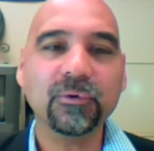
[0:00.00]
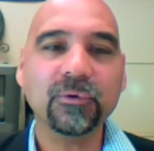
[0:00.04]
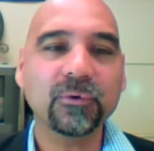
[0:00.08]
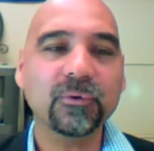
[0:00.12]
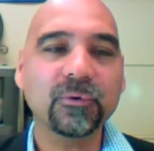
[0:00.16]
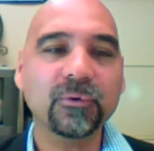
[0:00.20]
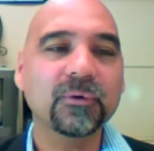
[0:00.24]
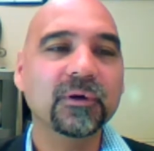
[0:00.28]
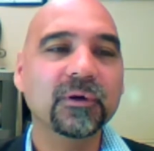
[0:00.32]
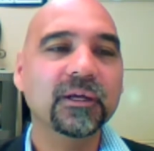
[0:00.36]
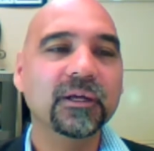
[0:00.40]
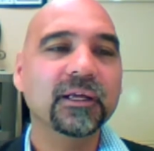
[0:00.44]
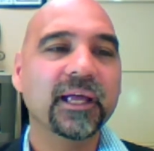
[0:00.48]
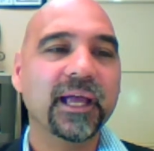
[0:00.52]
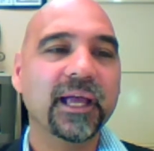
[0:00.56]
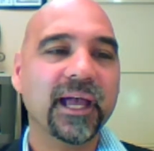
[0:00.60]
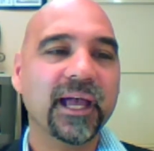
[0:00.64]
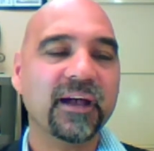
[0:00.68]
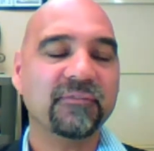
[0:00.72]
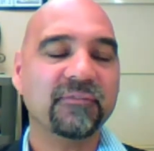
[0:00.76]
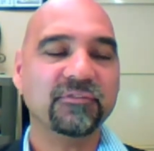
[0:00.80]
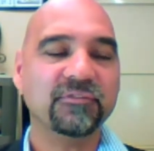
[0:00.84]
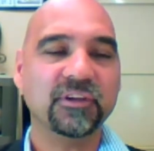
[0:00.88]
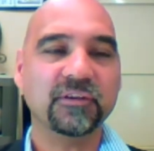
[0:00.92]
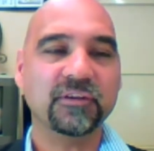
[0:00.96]
And when you
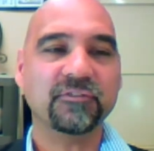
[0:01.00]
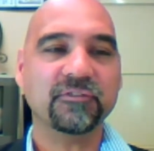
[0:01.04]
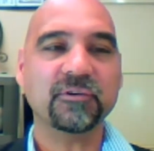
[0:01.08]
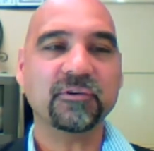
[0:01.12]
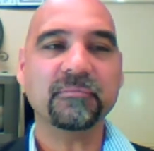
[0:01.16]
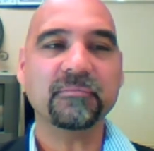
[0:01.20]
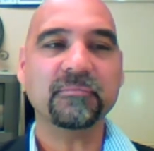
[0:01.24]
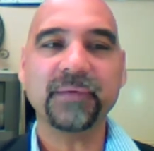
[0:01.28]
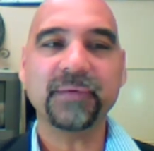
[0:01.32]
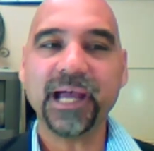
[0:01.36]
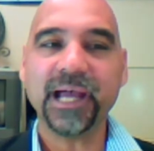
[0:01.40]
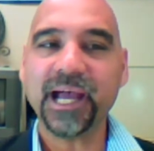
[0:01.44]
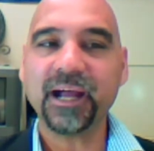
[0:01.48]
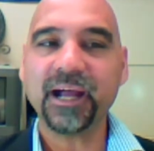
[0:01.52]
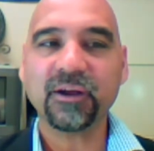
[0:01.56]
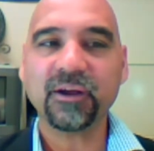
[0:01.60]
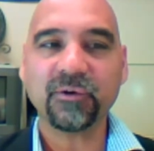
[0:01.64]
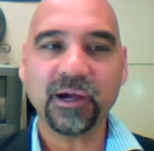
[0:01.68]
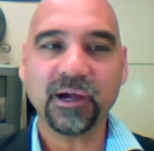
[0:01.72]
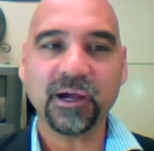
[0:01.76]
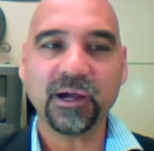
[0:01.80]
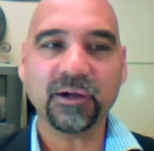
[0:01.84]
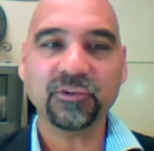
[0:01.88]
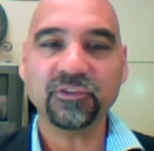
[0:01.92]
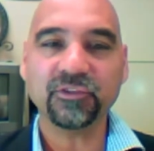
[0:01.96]
have people
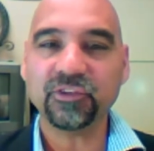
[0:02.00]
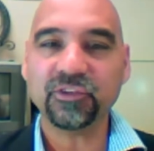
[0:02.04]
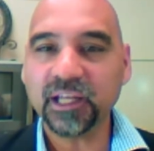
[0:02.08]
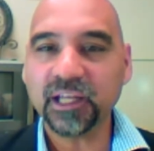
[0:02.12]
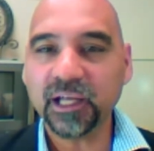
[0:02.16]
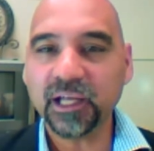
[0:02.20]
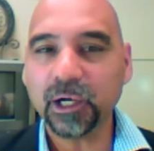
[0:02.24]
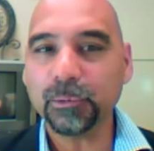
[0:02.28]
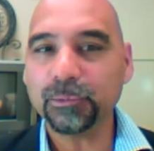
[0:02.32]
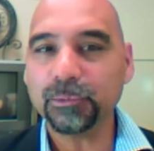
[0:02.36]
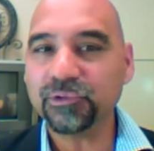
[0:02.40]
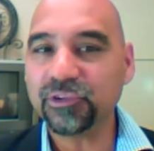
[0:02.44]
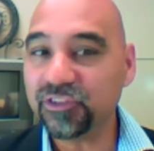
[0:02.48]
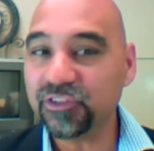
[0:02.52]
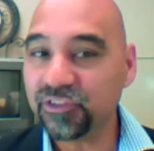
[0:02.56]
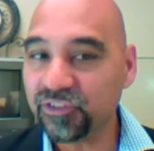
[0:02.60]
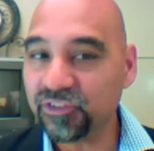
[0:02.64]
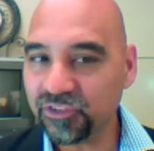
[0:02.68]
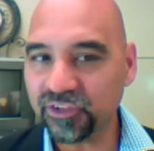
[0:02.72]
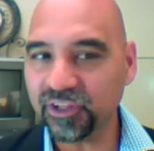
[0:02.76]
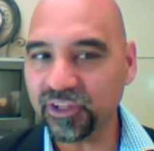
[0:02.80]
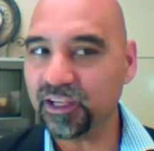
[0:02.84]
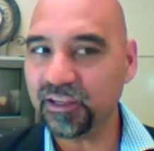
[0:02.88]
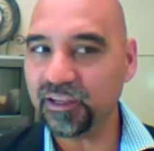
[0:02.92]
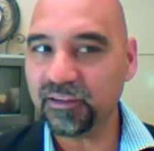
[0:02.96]
who have
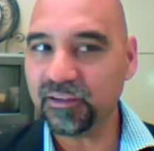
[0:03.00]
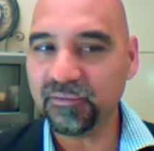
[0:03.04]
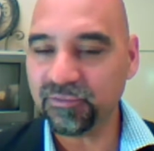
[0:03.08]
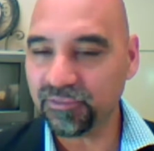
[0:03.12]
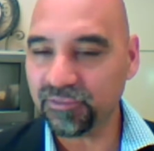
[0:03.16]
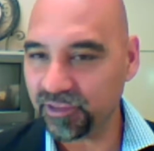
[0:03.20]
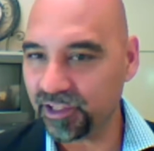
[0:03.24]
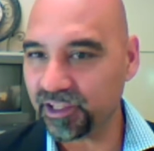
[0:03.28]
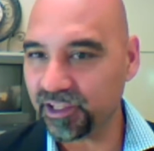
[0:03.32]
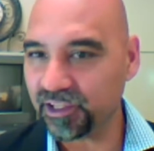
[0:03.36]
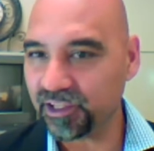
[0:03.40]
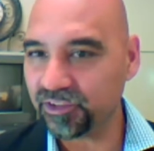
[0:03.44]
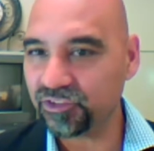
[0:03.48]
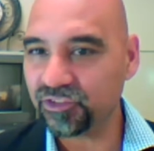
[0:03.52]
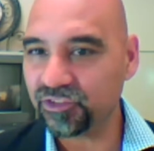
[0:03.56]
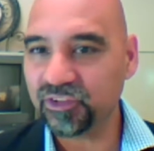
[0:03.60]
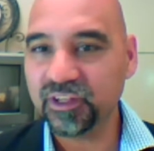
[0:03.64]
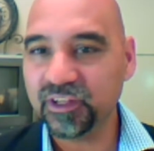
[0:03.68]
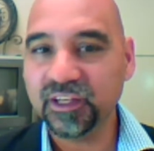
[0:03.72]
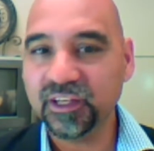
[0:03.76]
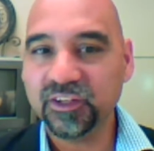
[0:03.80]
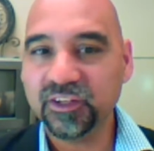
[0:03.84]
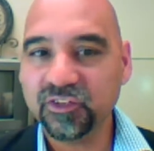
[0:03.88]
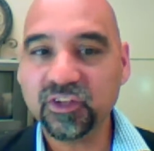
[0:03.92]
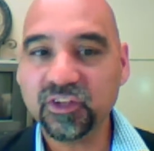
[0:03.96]
different backgrounds, it
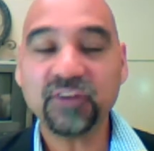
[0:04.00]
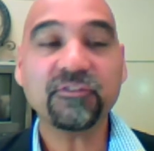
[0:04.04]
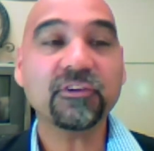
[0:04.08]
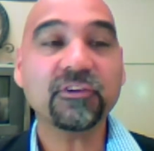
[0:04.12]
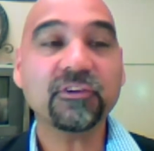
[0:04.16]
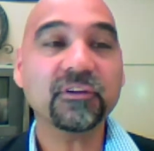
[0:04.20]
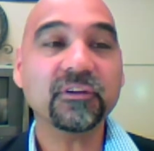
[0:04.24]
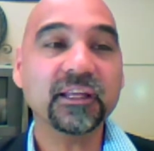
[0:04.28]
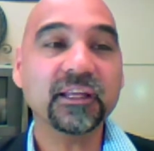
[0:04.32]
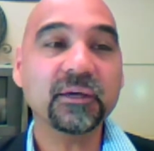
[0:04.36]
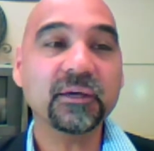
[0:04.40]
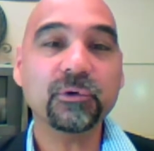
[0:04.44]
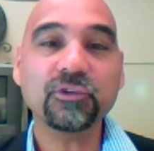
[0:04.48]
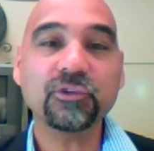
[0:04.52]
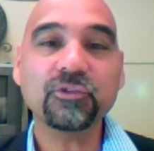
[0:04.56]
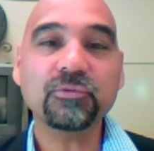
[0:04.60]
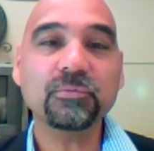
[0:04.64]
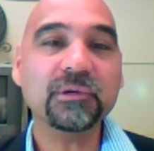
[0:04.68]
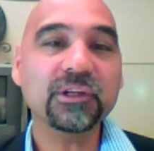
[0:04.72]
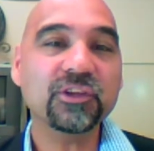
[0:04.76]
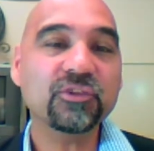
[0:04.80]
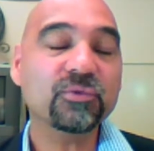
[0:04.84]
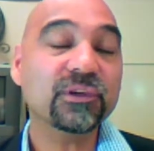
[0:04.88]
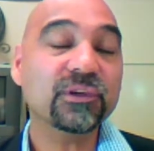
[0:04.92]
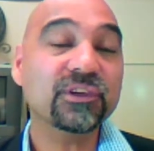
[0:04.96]
helps us see
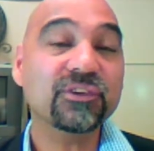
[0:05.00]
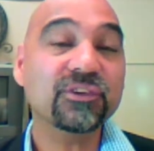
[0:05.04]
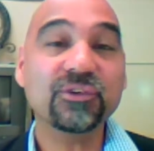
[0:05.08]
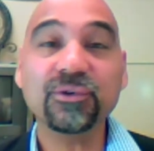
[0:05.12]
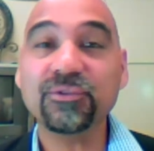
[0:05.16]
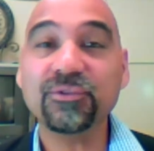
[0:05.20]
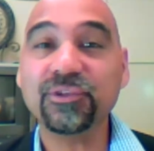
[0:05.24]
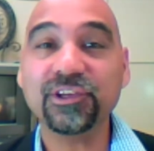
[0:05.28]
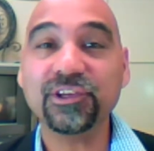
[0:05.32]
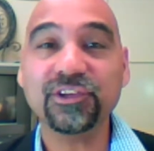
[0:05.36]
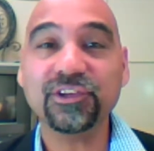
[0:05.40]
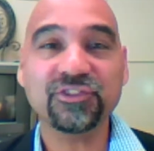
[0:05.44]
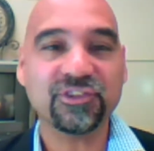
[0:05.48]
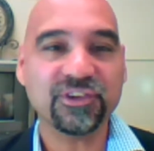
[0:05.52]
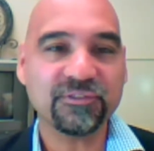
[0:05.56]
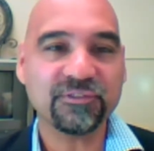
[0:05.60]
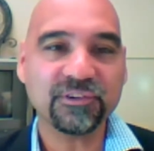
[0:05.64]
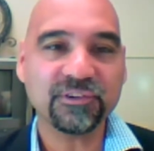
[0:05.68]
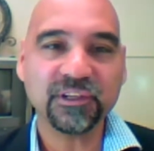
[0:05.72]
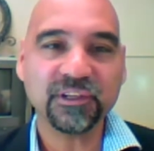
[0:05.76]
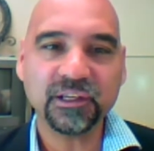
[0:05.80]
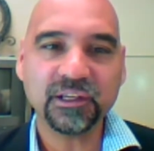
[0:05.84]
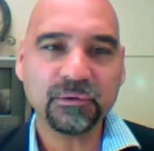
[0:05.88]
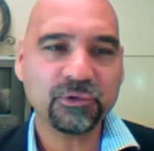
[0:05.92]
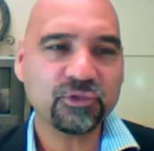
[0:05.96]
things
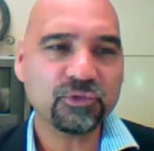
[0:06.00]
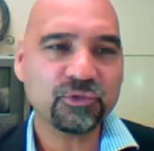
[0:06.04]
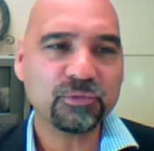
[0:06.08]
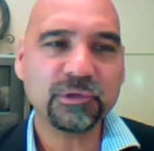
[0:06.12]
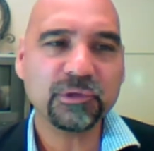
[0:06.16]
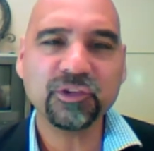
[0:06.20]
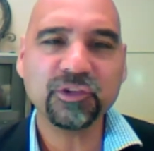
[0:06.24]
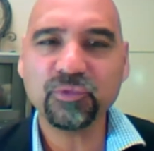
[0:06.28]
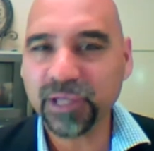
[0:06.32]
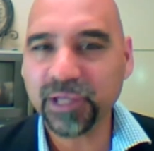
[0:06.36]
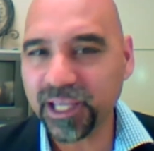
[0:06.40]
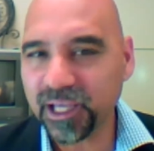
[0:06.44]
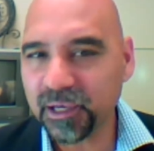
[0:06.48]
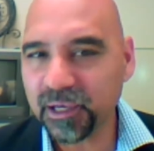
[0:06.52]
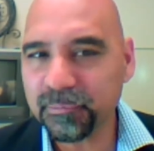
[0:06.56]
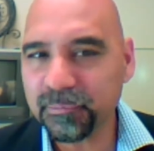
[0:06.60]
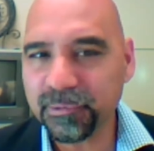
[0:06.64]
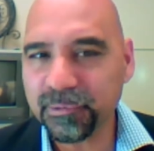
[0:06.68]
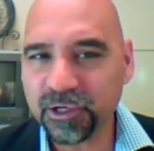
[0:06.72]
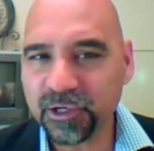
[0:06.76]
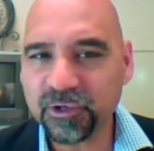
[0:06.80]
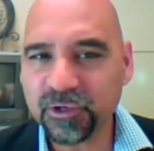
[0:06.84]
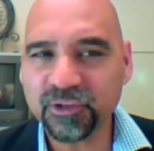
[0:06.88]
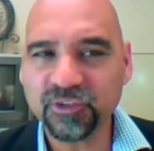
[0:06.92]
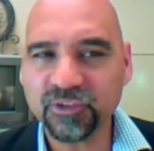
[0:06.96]
differently, which means we do
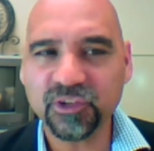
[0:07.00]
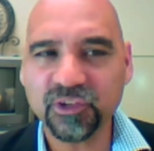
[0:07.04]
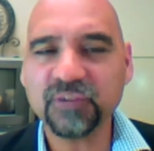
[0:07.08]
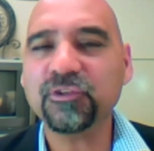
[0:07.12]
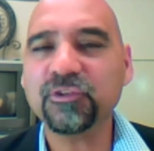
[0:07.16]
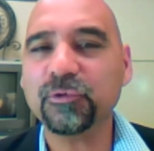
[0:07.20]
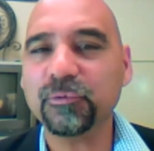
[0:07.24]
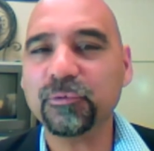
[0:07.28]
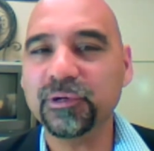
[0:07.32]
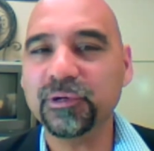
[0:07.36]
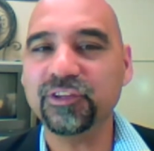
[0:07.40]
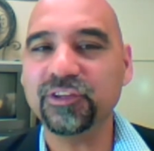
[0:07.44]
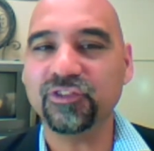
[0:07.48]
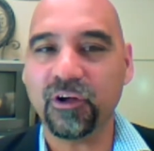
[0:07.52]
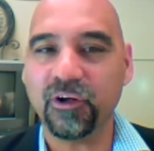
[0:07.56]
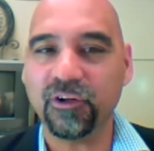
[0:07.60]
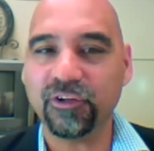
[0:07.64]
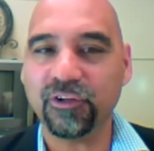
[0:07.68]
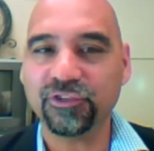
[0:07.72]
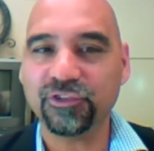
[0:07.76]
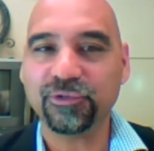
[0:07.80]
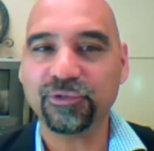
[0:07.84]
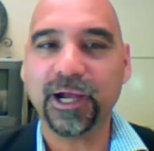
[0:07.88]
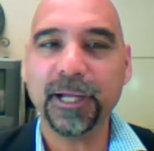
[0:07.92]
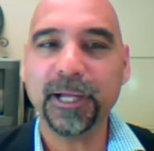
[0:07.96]
things differently, which
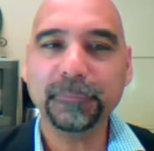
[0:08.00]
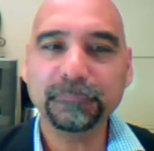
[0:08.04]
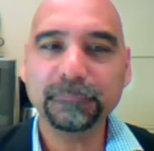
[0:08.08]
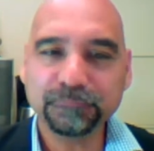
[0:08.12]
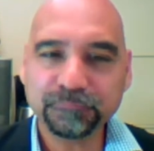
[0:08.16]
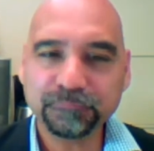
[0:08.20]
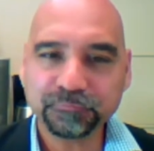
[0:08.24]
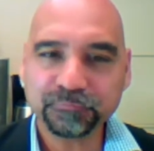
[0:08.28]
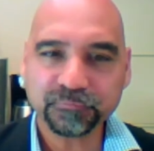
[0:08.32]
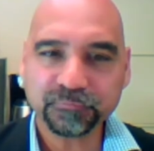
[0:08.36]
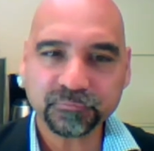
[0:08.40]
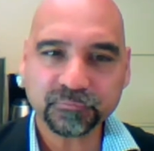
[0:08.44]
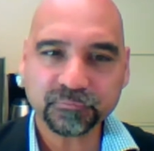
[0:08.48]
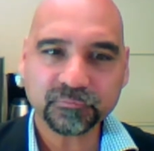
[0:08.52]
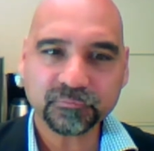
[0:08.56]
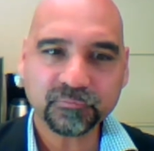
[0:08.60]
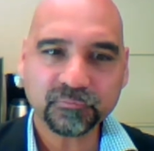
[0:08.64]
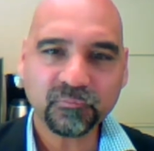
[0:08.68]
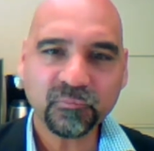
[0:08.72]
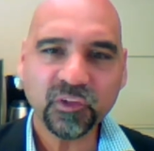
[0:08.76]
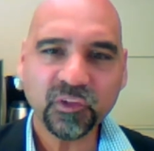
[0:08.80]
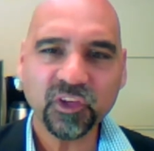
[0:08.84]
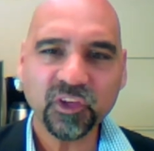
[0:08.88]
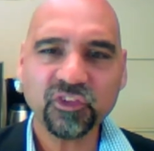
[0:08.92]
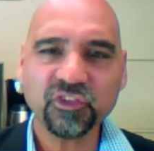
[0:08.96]
means we get better,
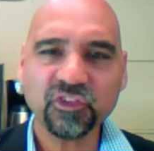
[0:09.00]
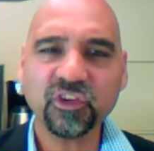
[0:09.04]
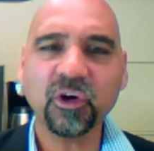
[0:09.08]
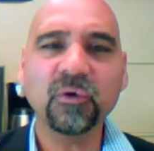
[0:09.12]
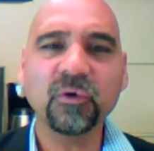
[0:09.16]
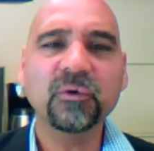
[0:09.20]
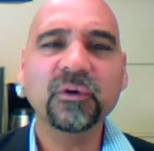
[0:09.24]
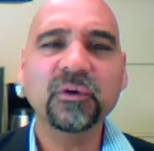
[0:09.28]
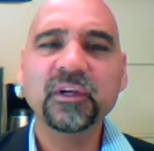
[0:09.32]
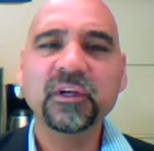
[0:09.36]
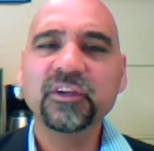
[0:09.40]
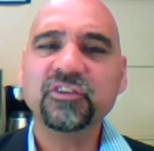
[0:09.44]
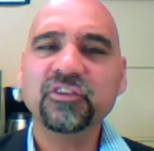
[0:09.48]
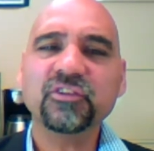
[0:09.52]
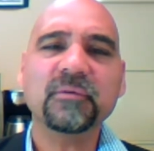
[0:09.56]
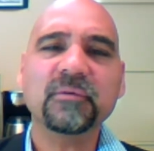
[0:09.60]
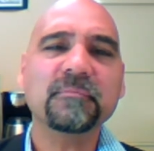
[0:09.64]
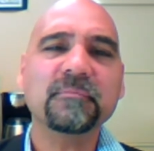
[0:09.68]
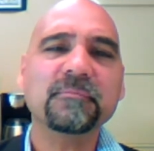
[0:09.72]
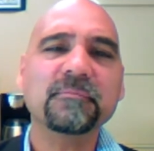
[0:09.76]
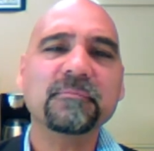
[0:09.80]
different results, right?